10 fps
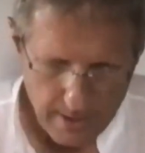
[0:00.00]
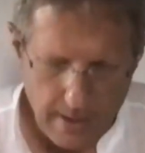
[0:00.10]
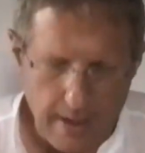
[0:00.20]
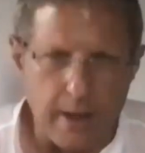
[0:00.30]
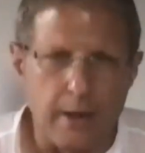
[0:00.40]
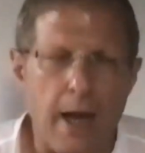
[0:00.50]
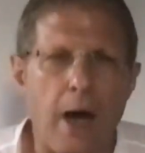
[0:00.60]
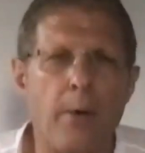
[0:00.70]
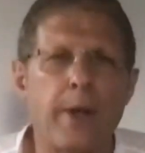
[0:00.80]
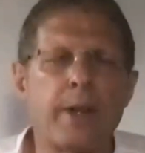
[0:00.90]
and
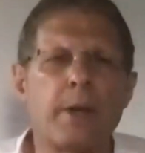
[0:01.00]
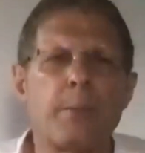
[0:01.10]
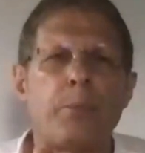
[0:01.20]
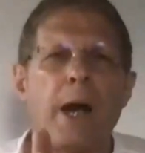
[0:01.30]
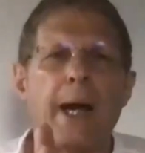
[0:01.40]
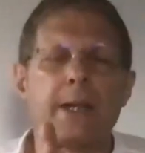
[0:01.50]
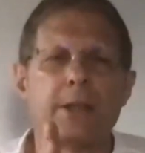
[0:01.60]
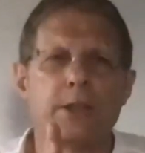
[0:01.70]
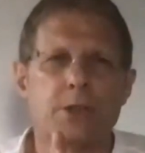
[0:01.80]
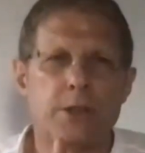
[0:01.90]
allowing the
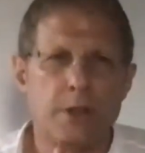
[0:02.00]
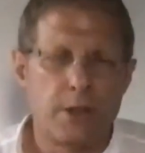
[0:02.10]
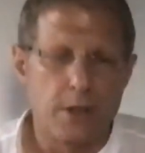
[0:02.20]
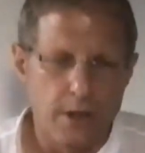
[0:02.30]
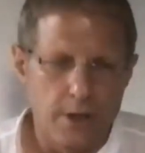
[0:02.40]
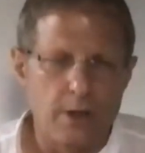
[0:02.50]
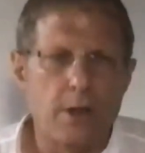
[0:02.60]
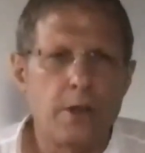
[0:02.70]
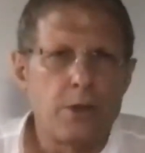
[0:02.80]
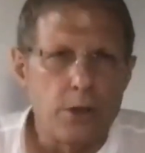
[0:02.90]
practice
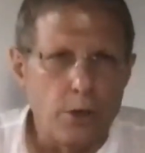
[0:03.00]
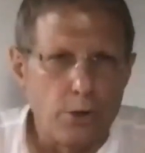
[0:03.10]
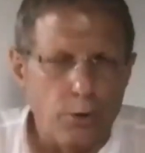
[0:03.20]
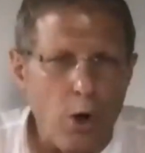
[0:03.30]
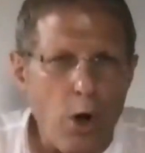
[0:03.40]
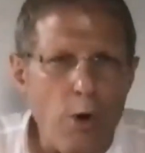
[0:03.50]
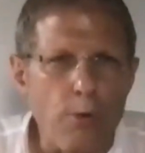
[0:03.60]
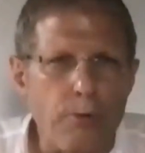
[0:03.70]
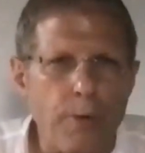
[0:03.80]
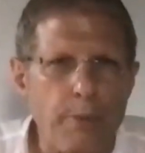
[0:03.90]
to grow
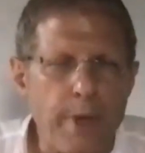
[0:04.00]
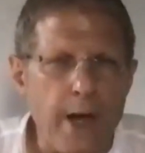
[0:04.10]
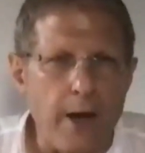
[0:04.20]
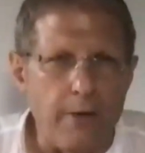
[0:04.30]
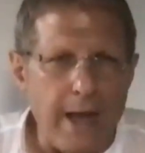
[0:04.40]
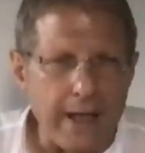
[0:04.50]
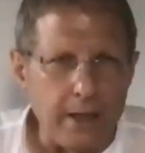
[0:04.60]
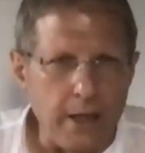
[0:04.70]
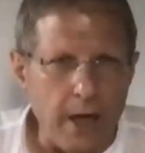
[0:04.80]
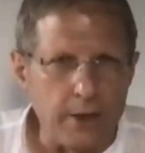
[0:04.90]
from there. That
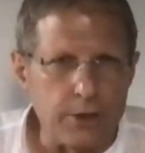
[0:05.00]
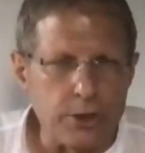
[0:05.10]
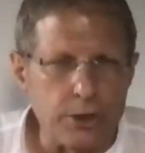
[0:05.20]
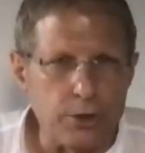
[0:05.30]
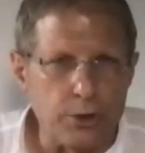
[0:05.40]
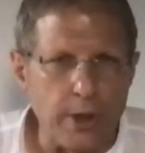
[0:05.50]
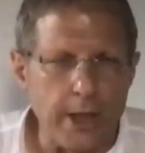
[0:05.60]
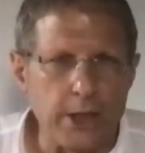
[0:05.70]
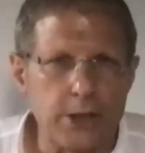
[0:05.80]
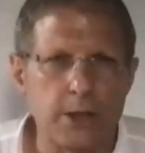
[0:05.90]

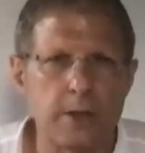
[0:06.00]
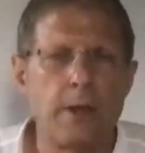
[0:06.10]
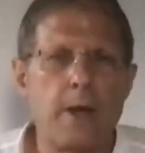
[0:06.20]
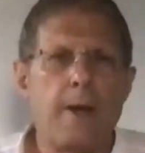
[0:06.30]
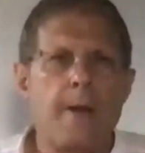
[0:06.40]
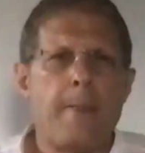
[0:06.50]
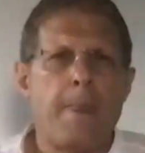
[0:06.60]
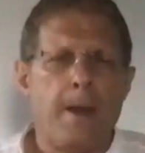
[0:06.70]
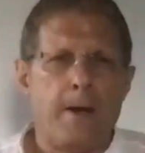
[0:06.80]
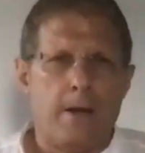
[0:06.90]
concentration
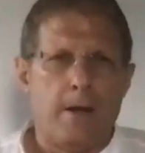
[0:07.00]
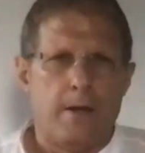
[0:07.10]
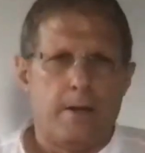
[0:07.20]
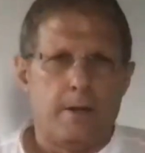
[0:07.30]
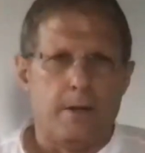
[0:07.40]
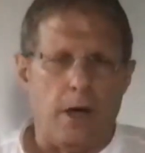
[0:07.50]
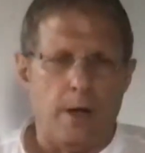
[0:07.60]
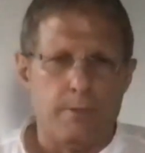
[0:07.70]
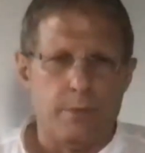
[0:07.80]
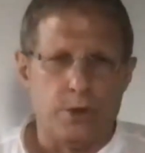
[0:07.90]

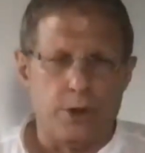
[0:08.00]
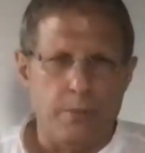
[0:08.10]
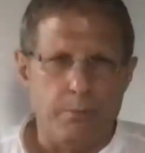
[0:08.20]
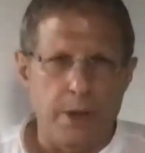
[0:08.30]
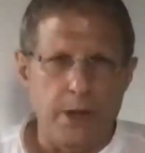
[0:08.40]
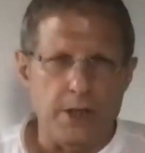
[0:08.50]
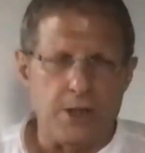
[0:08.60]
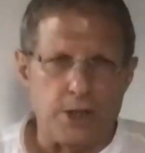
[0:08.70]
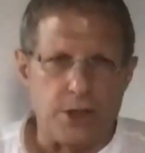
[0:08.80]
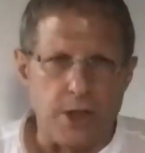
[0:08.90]
comes to be
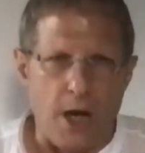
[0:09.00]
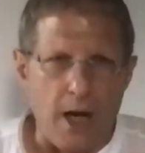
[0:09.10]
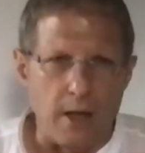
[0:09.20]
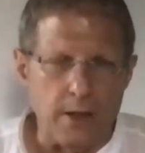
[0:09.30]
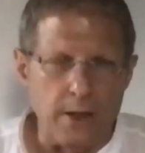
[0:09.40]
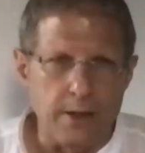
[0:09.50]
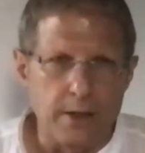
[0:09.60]
solid.